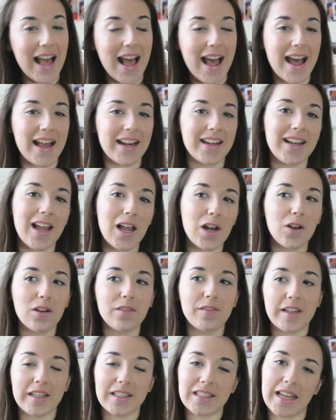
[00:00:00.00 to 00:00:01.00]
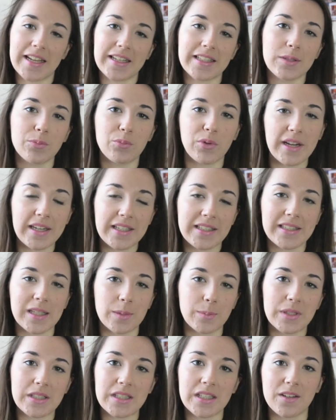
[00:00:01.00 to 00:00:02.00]
And a lot of it is like spring
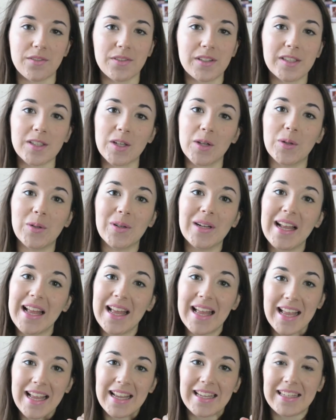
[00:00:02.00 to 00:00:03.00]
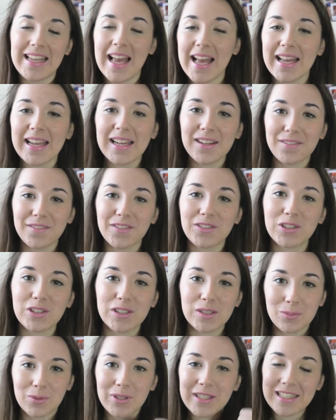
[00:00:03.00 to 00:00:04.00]
summer stuff, so yay for
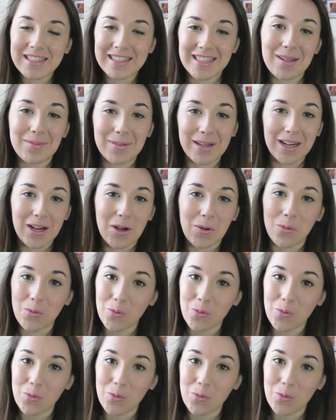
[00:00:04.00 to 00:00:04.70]
spring and summer!